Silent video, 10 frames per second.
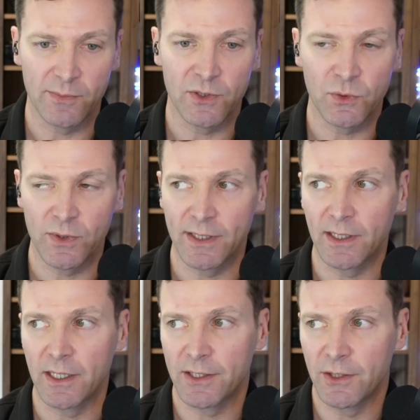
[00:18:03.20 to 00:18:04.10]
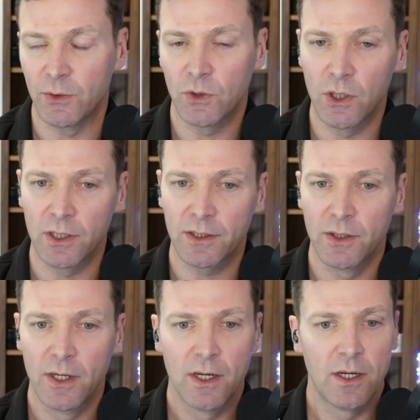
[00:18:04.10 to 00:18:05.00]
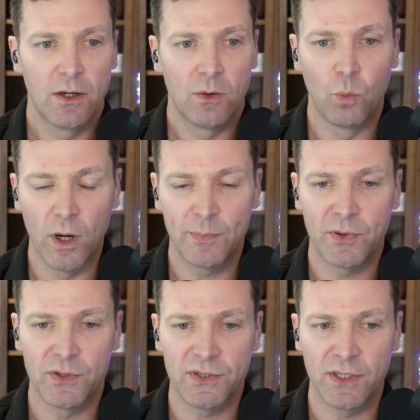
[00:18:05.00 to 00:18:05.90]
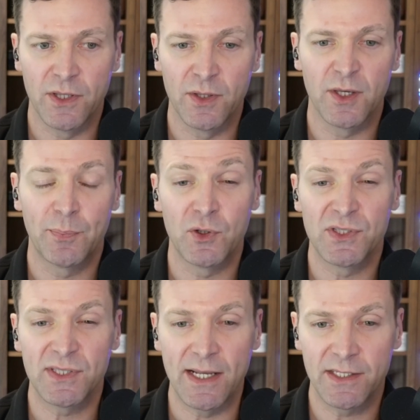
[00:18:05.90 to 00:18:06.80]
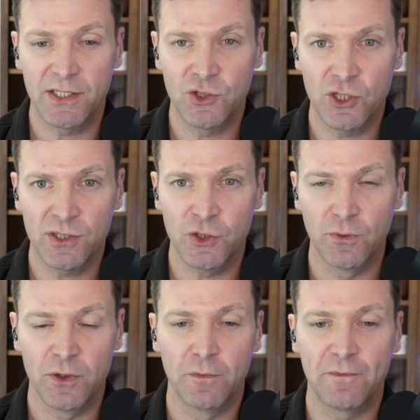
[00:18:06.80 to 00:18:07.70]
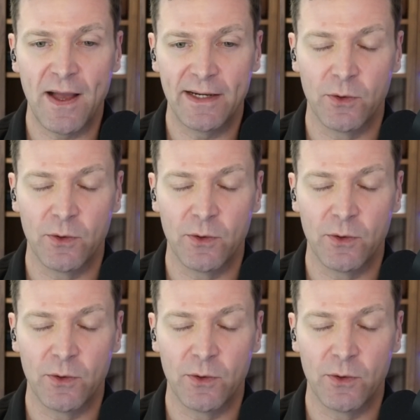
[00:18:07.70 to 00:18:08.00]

between, like, you know, look what per the, the percentages. You'll you'll find a